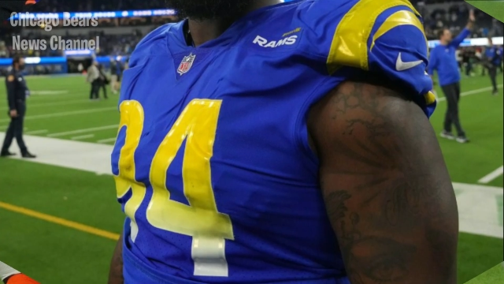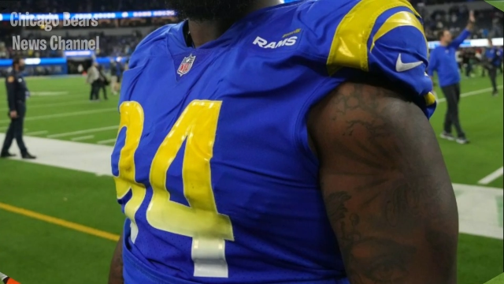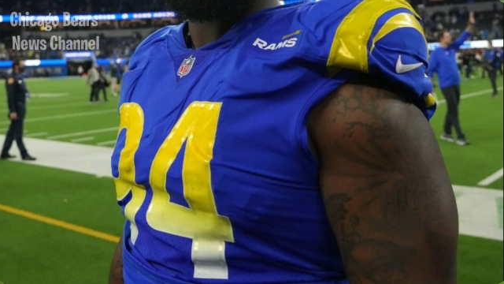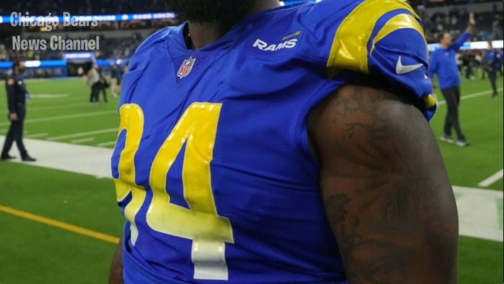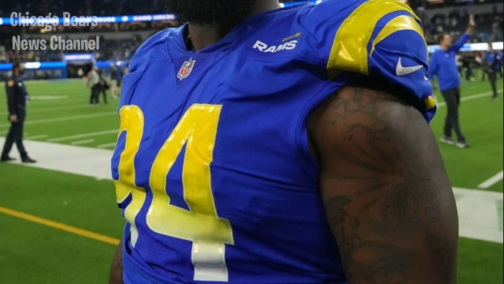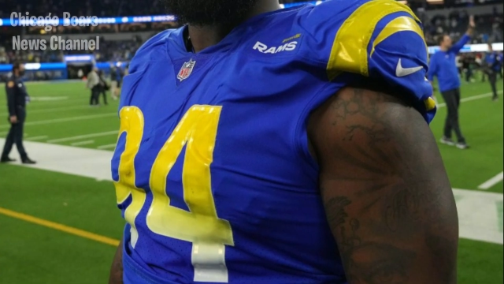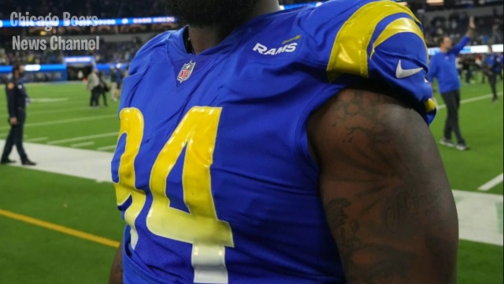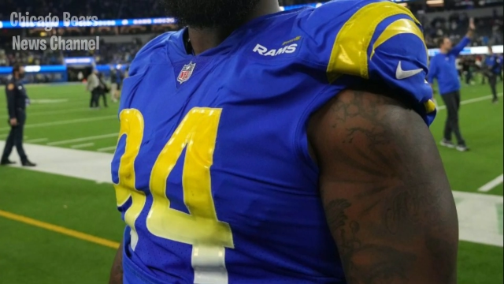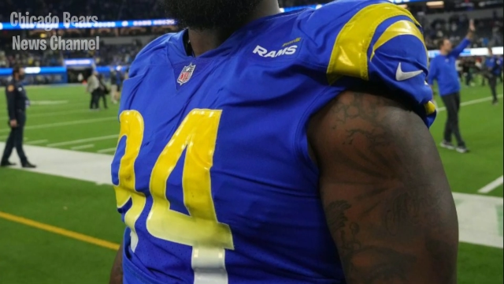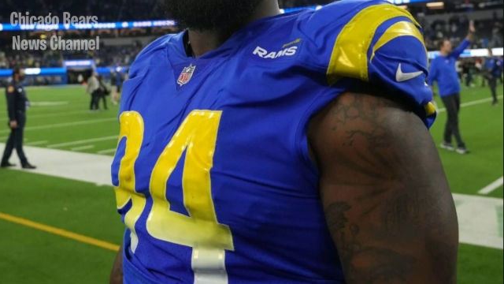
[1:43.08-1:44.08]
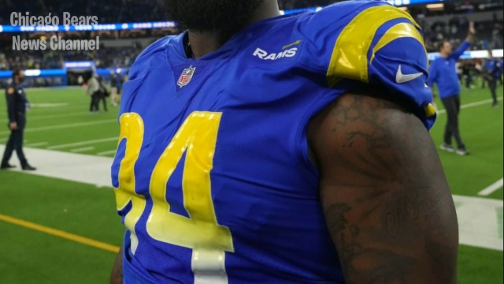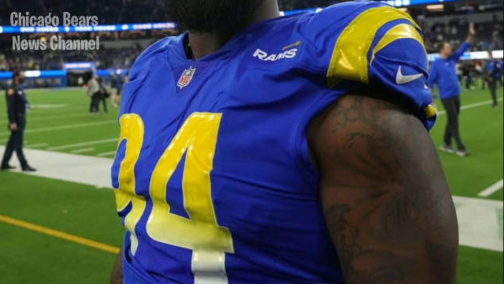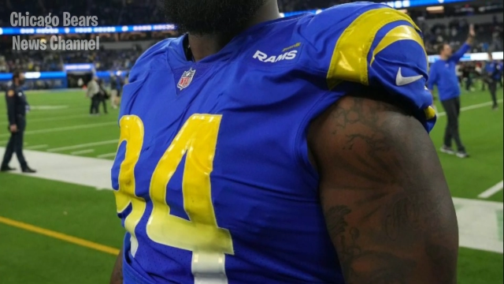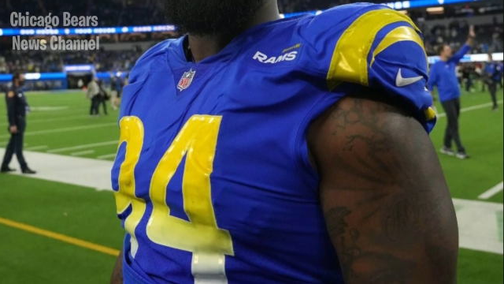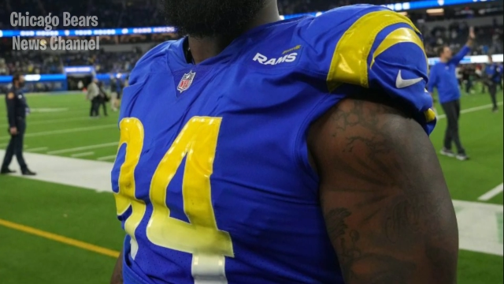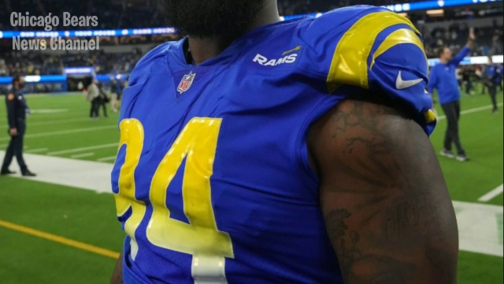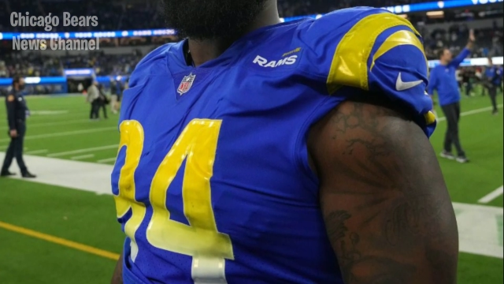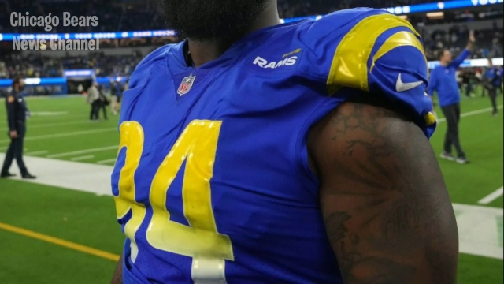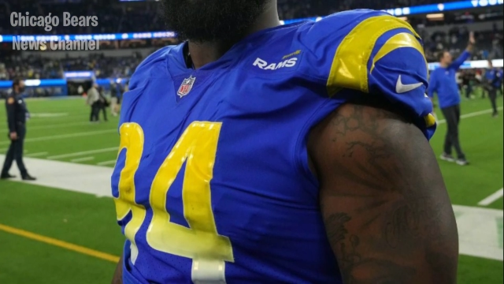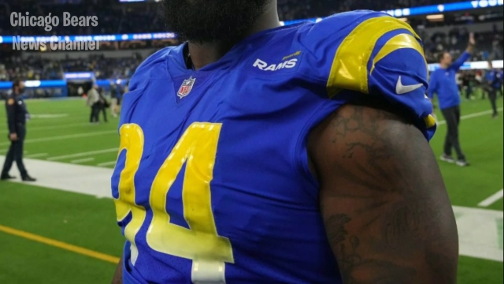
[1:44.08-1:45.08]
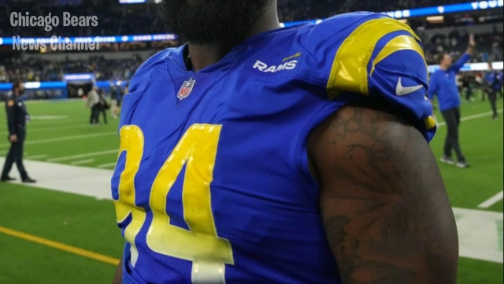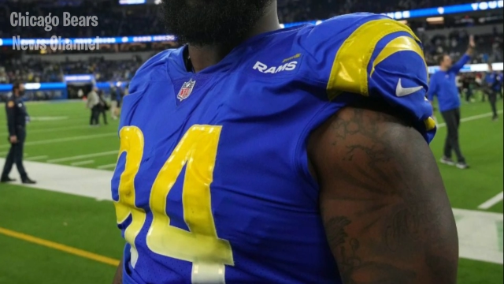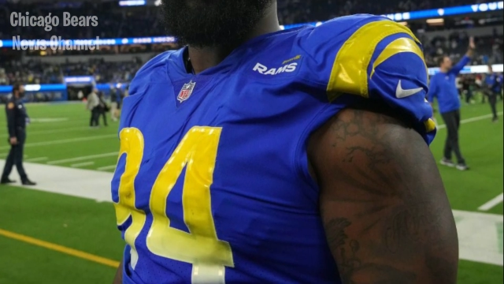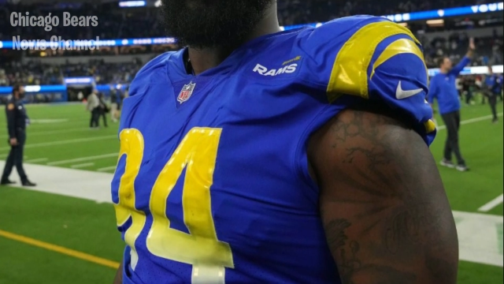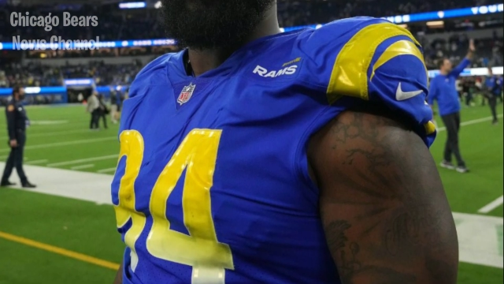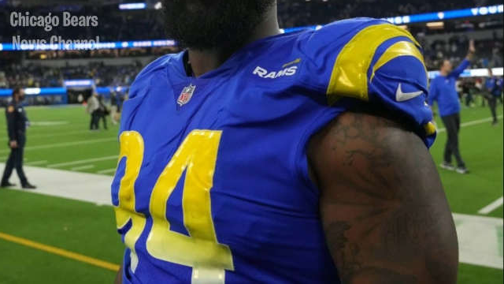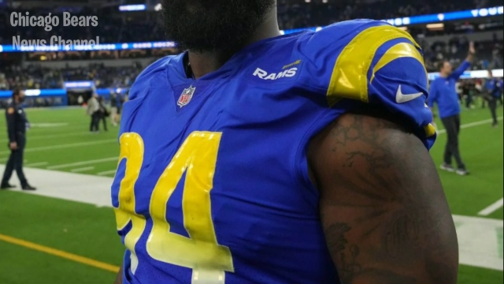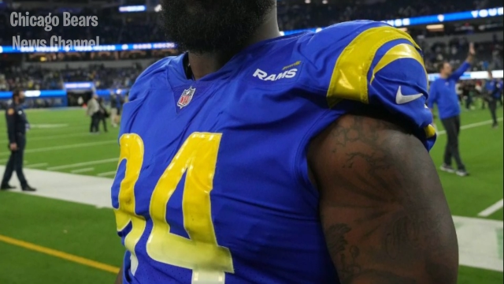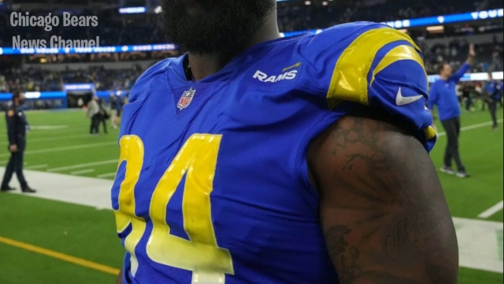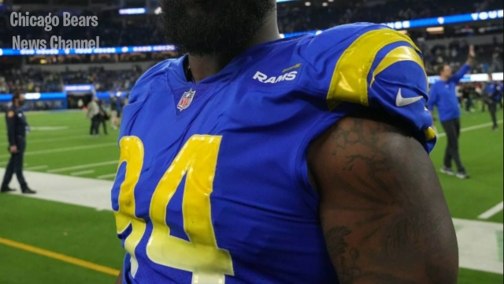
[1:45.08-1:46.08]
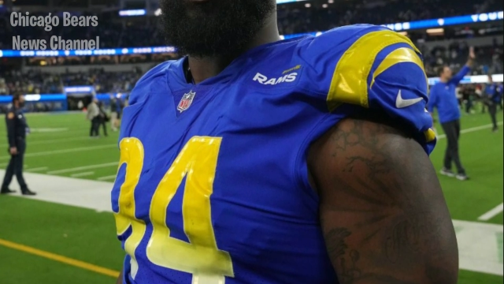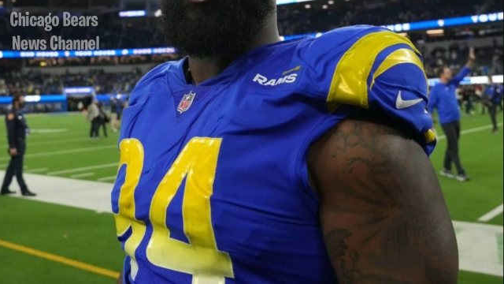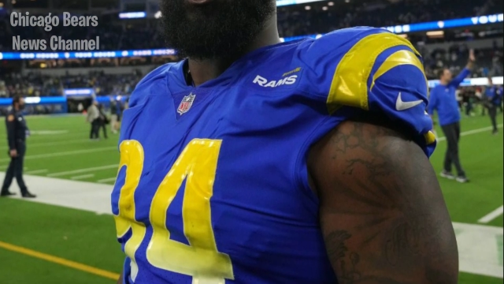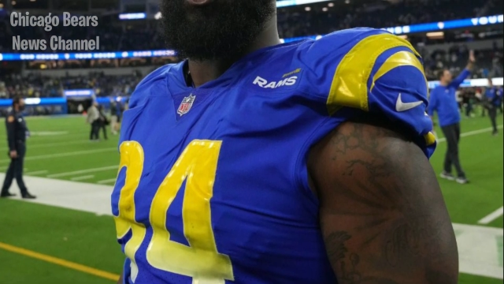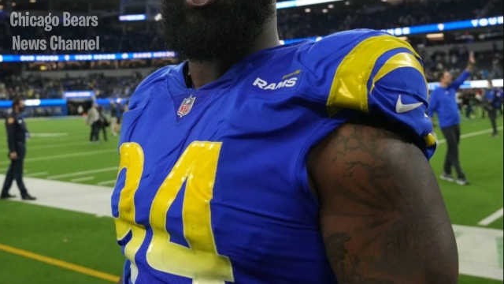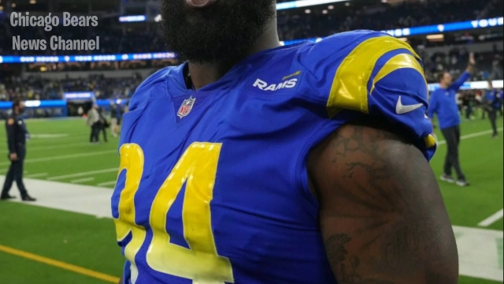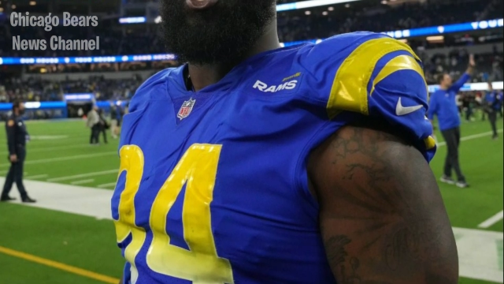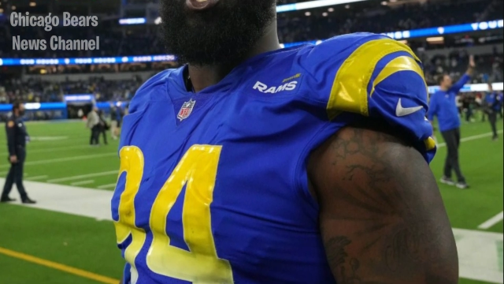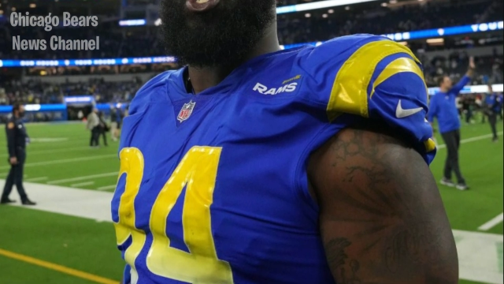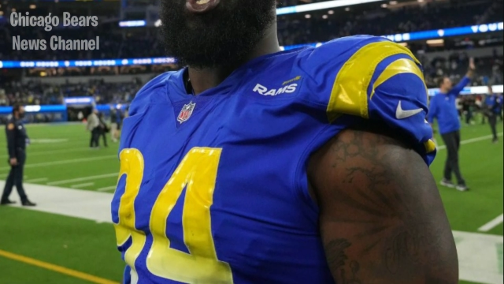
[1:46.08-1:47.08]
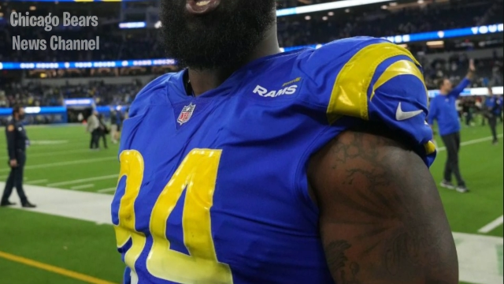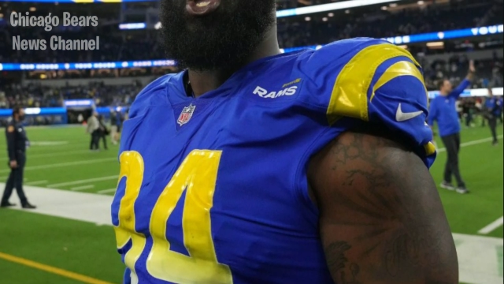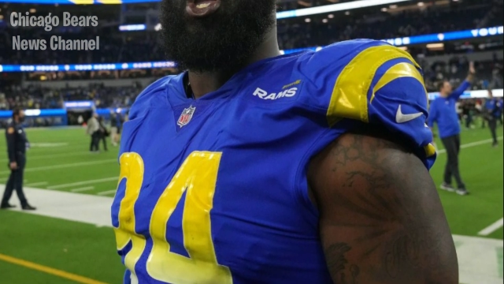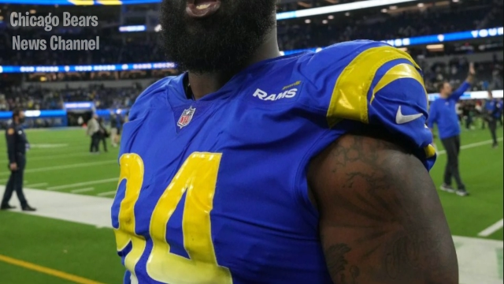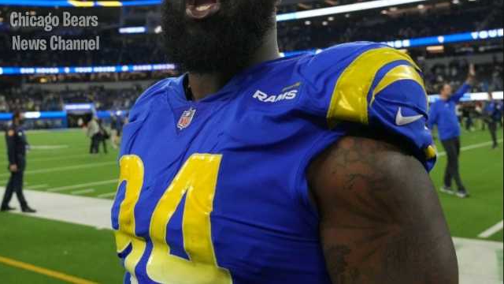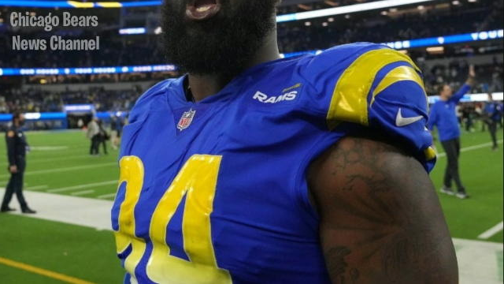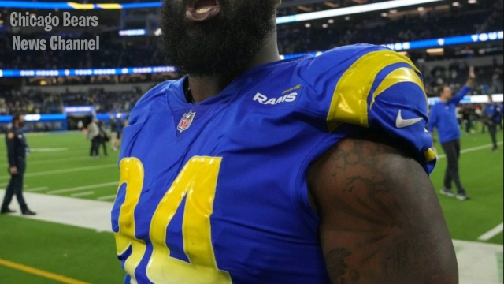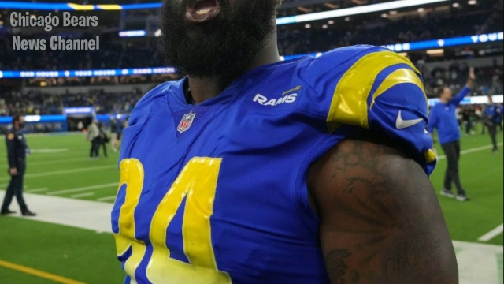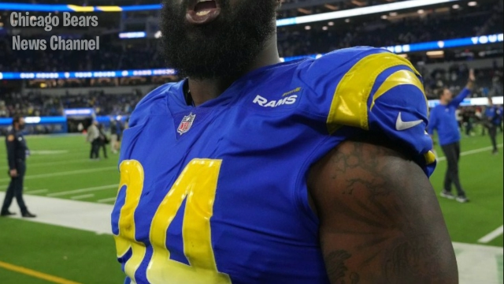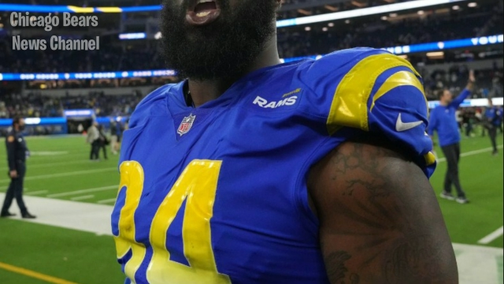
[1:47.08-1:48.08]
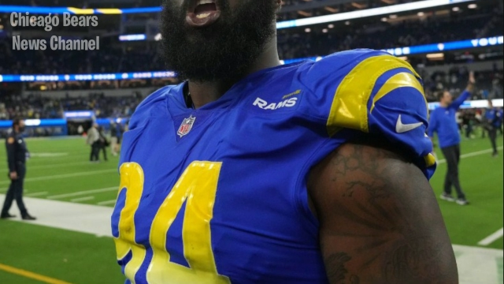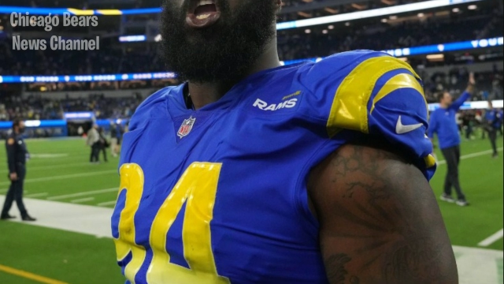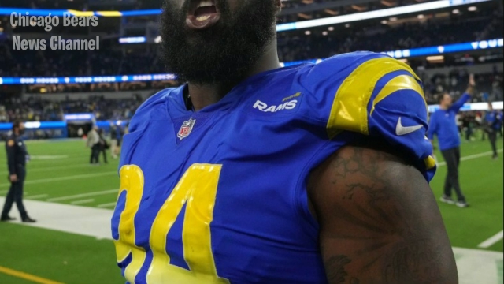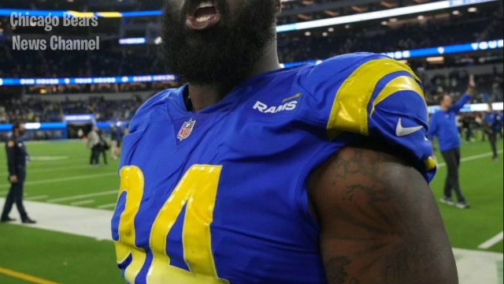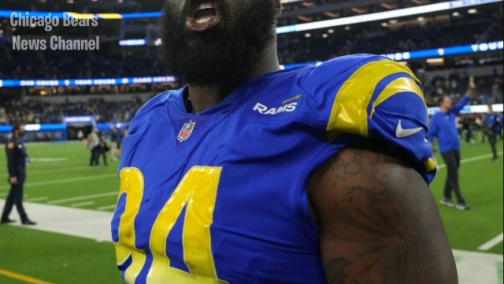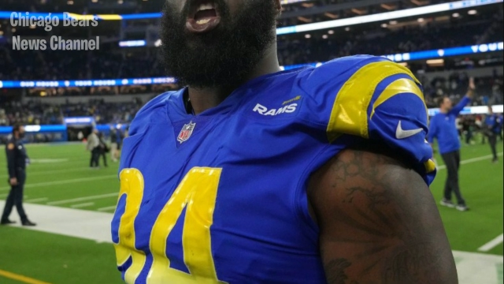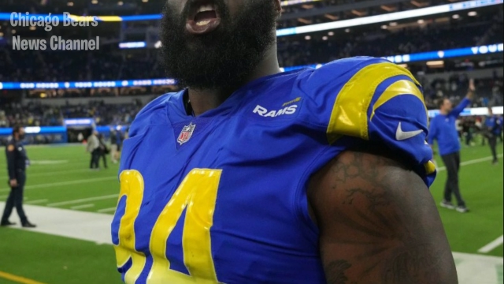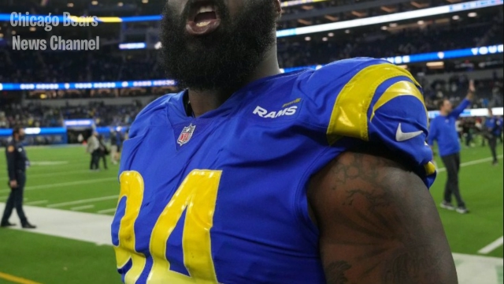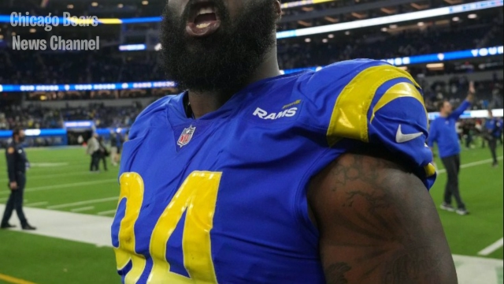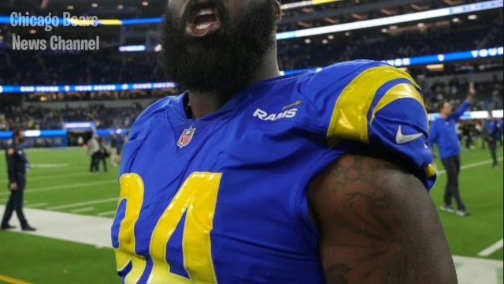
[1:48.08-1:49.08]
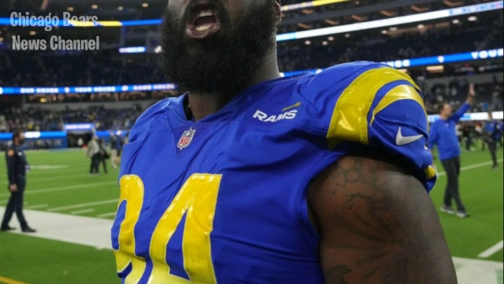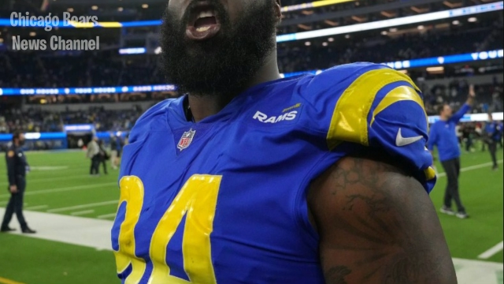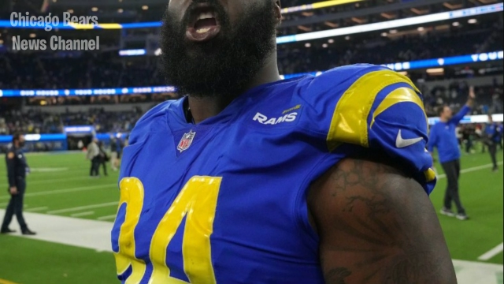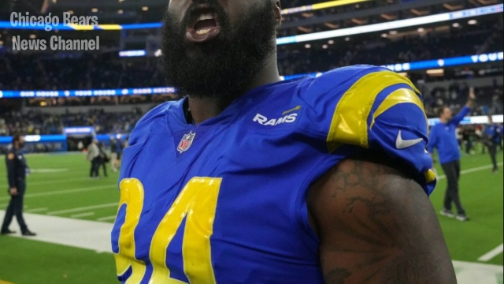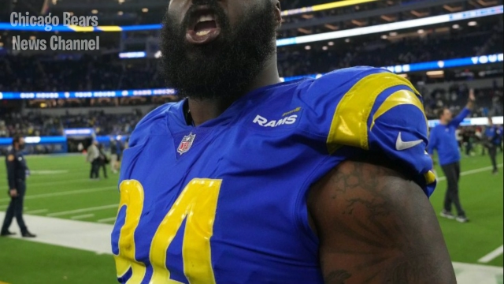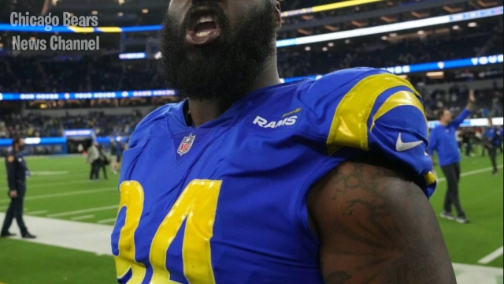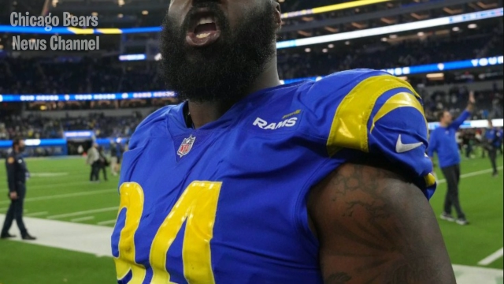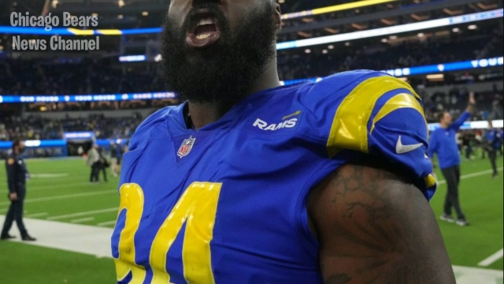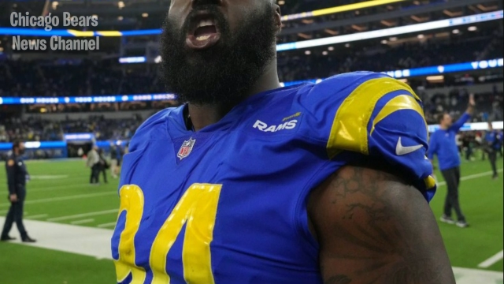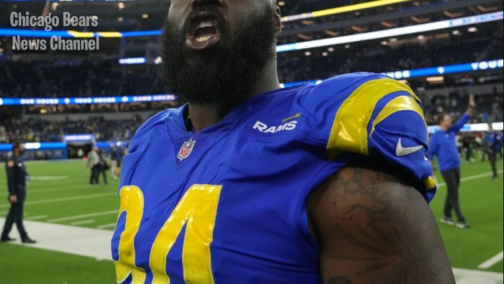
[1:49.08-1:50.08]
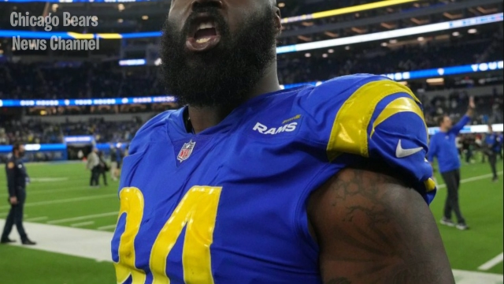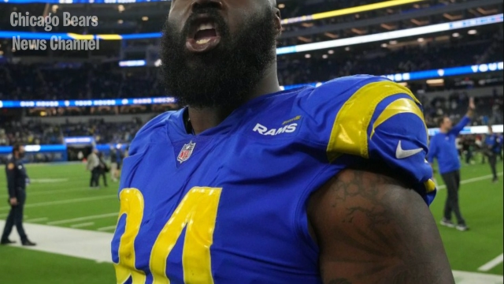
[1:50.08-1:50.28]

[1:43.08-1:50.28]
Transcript: No face is visible, so there are no lips to read.